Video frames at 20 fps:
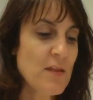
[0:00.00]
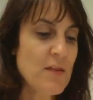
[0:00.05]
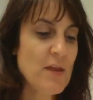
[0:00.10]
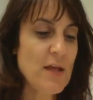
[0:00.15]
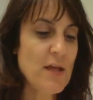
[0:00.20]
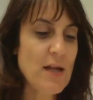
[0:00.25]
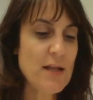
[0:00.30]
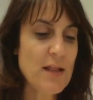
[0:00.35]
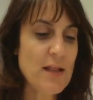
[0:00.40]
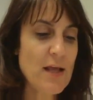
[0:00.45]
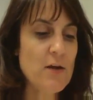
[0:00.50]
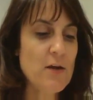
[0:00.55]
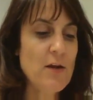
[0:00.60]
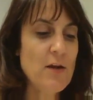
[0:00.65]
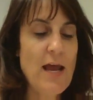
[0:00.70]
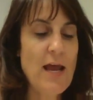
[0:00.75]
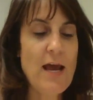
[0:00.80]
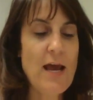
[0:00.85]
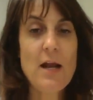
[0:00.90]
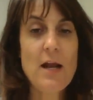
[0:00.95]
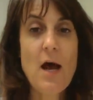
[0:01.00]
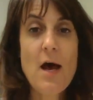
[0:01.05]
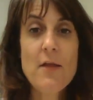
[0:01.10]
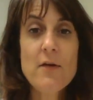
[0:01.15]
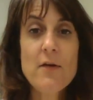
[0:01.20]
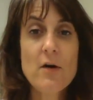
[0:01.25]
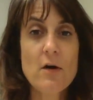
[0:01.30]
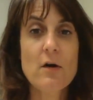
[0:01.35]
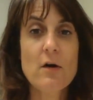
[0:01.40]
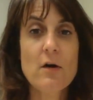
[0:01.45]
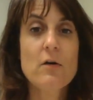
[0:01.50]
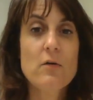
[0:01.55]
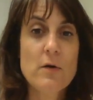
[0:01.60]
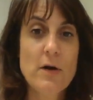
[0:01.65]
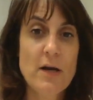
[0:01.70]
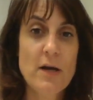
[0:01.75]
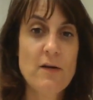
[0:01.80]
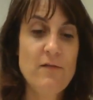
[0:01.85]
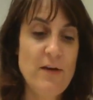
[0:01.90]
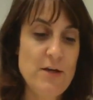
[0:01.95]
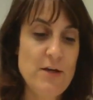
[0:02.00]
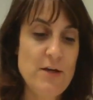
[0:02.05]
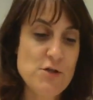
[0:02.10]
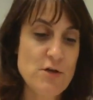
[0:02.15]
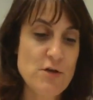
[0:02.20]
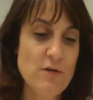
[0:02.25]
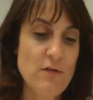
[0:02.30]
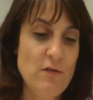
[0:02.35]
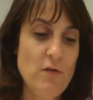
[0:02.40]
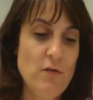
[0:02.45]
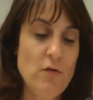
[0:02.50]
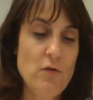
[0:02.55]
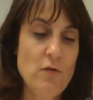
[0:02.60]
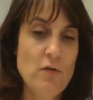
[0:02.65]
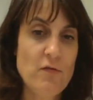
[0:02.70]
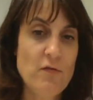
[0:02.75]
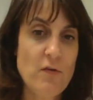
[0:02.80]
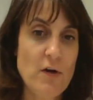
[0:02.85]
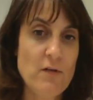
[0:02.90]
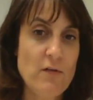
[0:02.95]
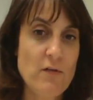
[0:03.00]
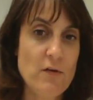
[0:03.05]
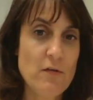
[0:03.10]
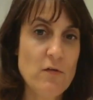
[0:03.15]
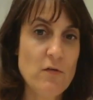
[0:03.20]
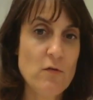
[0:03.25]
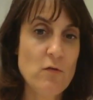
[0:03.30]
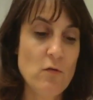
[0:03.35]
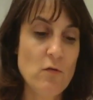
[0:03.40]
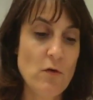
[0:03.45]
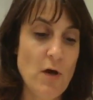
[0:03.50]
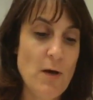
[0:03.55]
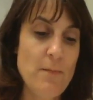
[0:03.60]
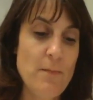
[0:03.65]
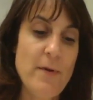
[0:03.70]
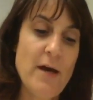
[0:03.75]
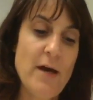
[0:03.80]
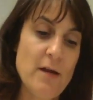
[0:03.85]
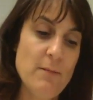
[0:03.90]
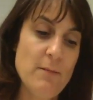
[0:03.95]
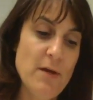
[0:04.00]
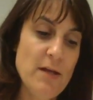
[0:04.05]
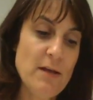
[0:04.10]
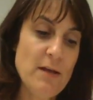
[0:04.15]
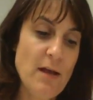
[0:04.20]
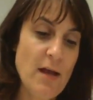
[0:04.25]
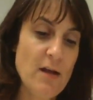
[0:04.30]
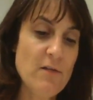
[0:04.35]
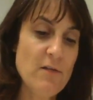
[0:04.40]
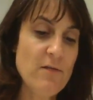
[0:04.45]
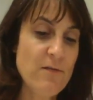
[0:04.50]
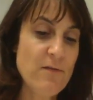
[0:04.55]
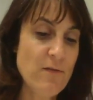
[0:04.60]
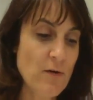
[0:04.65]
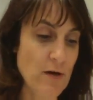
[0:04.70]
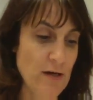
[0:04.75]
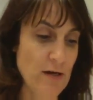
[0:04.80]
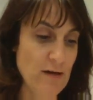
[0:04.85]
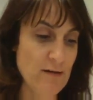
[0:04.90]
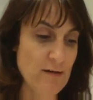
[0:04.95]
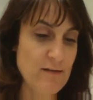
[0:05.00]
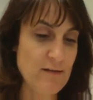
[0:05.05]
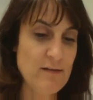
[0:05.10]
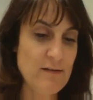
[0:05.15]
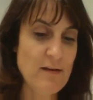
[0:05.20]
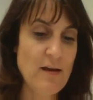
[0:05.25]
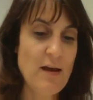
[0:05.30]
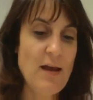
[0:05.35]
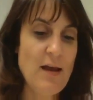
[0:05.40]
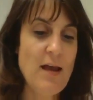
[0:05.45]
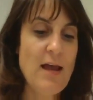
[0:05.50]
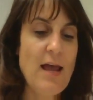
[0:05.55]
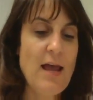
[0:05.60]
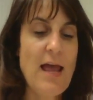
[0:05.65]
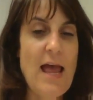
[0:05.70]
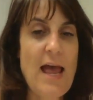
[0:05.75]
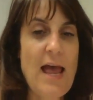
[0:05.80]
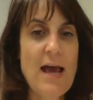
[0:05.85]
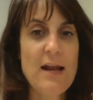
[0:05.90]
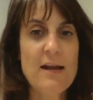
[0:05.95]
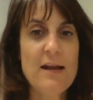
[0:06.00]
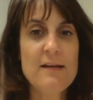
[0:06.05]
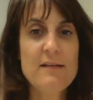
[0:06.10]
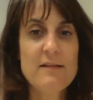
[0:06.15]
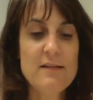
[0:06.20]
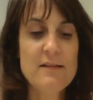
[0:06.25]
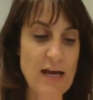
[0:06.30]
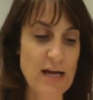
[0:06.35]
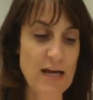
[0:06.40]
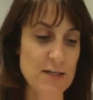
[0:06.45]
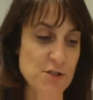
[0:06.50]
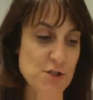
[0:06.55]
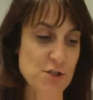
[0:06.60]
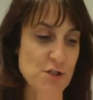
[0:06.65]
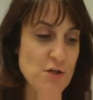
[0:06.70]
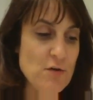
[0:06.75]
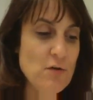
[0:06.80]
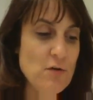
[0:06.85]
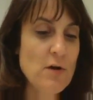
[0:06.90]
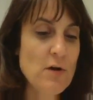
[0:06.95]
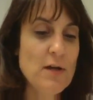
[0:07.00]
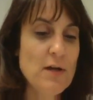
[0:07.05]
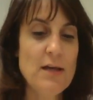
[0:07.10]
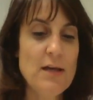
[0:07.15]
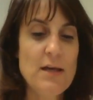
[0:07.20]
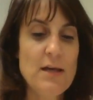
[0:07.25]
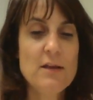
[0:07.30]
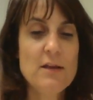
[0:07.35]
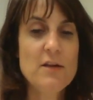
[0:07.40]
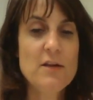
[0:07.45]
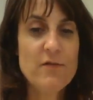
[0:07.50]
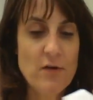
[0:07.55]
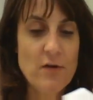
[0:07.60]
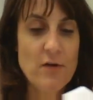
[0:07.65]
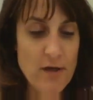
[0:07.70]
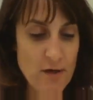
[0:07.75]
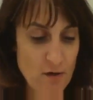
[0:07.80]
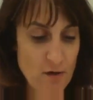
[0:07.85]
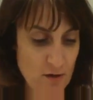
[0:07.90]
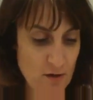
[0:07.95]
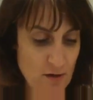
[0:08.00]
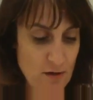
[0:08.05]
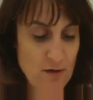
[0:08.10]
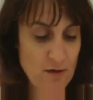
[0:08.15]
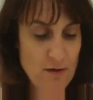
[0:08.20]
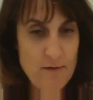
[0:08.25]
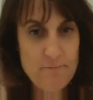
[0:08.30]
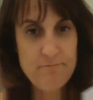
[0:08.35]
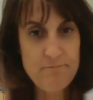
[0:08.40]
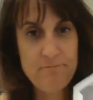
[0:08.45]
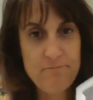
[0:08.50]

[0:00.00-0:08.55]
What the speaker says: Then I'd like you to add other Greek features to the front of our school, a pediment and a frieze. Add a statue in the front yard.